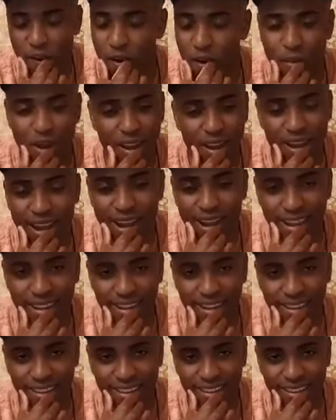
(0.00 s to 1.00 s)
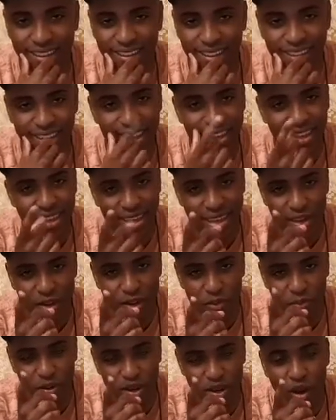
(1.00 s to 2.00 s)
oh my God,
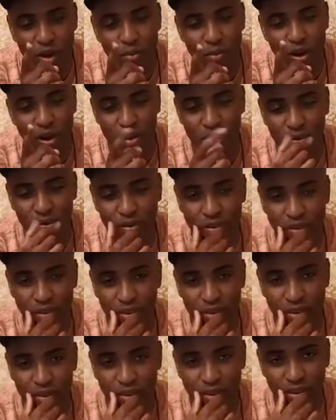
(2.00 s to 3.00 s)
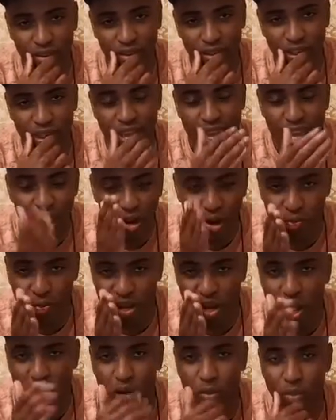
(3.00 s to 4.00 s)
it will be no more. It will
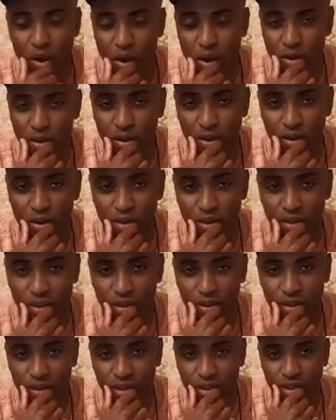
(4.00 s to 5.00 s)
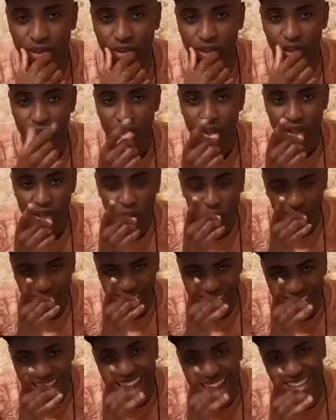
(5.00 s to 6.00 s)
be no more.
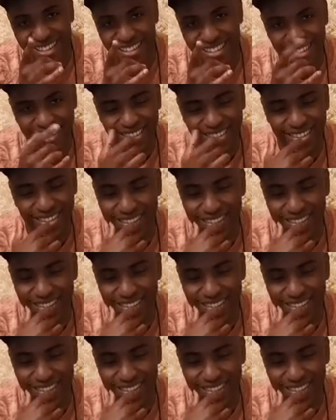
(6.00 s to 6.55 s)
Your tears,